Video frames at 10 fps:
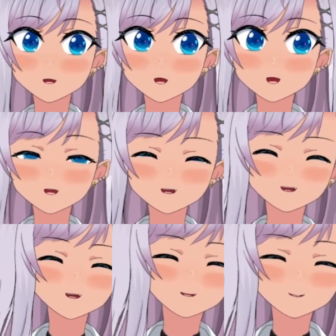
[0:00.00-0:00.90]
it, did a little
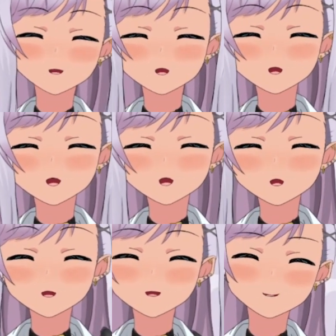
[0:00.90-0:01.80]
phone call with
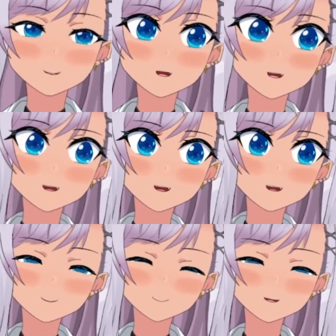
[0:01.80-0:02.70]
him, and
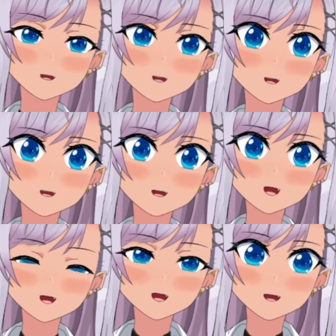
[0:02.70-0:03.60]

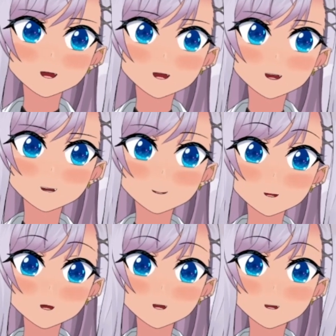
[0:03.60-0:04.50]
yeah, so what's
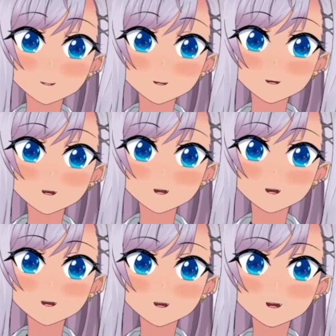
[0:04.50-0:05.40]
interesting is
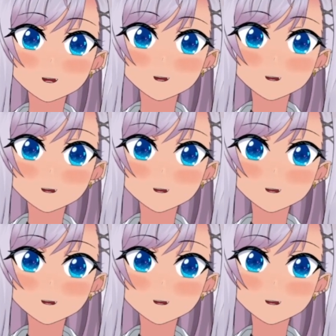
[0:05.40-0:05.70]
that this,